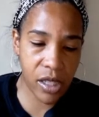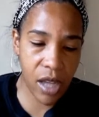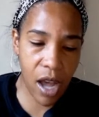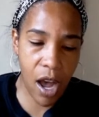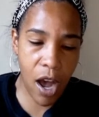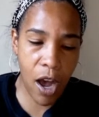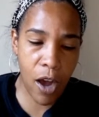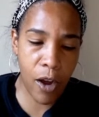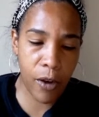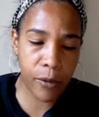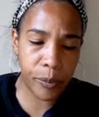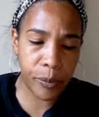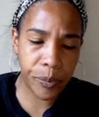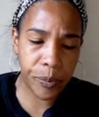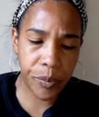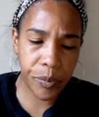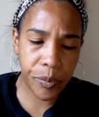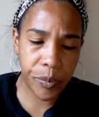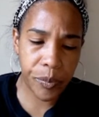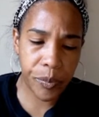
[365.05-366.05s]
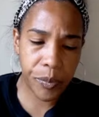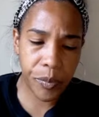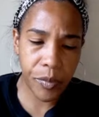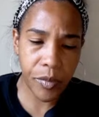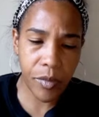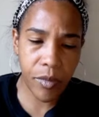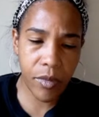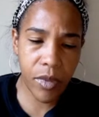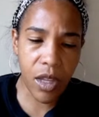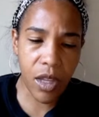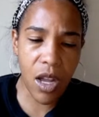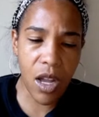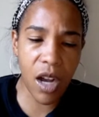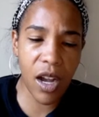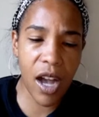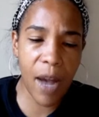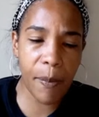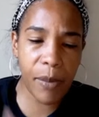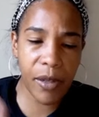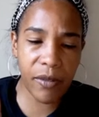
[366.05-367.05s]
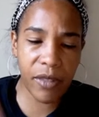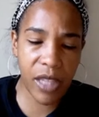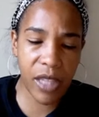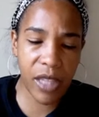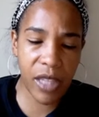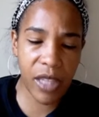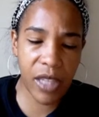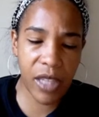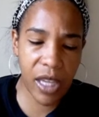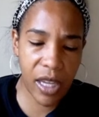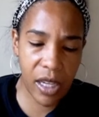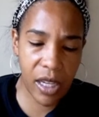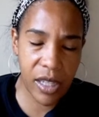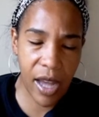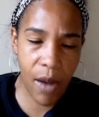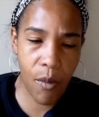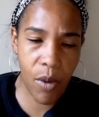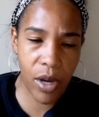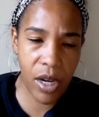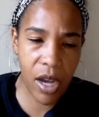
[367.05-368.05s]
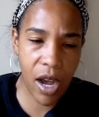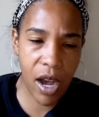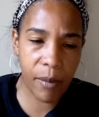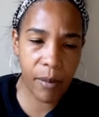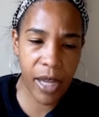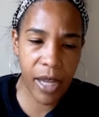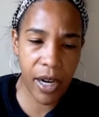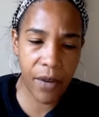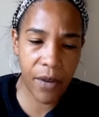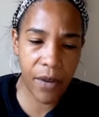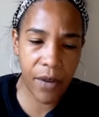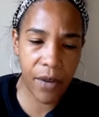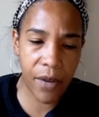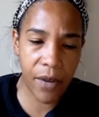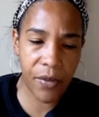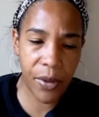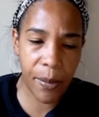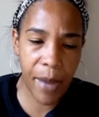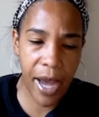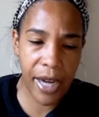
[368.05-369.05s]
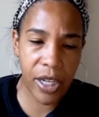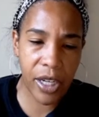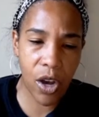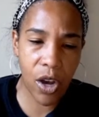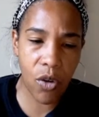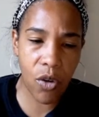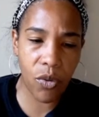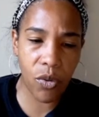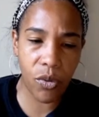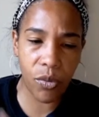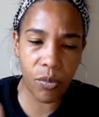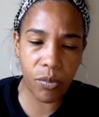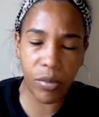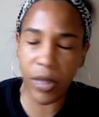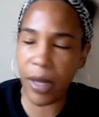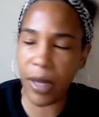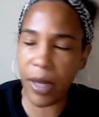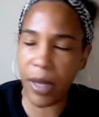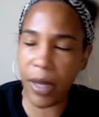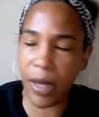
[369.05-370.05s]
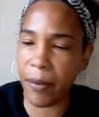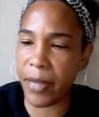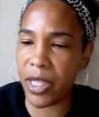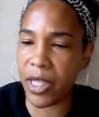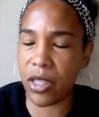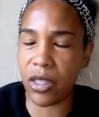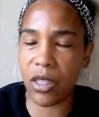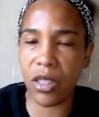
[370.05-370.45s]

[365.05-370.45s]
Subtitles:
A couple of things I want to let everybody know. Let me